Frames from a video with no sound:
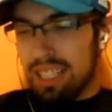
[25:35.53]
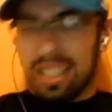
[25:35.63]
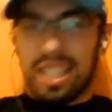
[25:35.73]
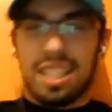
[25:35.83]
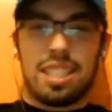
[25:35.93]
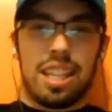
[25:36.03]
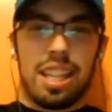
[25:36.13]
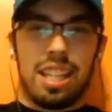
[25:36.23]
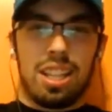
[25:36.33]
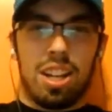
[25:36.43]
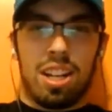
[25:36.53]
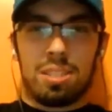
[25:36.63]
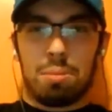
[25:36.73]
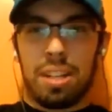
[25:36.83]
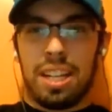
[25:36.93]
Since the
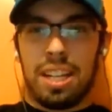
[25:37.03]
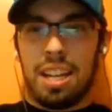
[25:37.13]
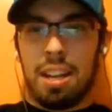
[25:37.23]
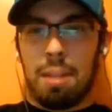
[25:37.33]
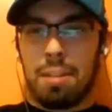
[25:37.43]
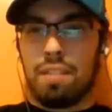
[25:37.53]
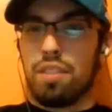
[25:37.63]
loss where he had, I believe,